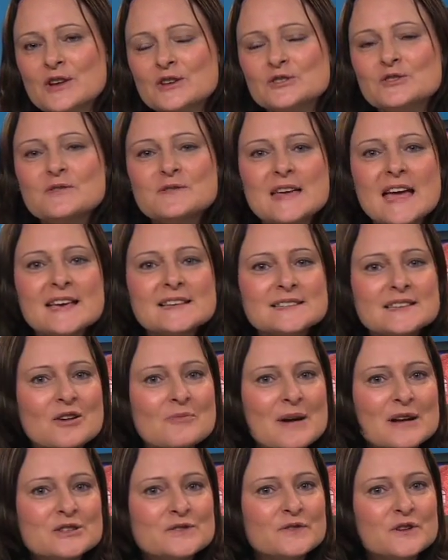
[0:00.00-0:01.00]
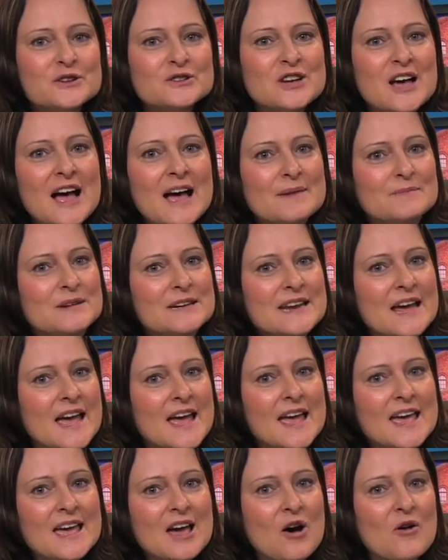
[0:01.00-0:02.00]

So thanks so much for your time today.